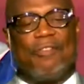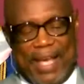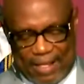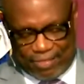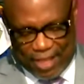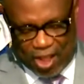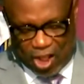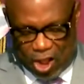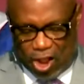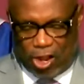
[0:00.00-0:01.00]
that there
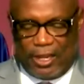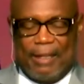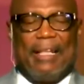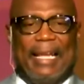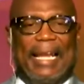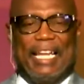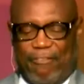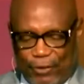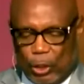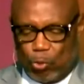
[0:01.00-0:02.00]
are
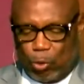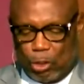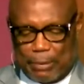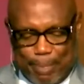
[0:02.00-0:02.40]
individuals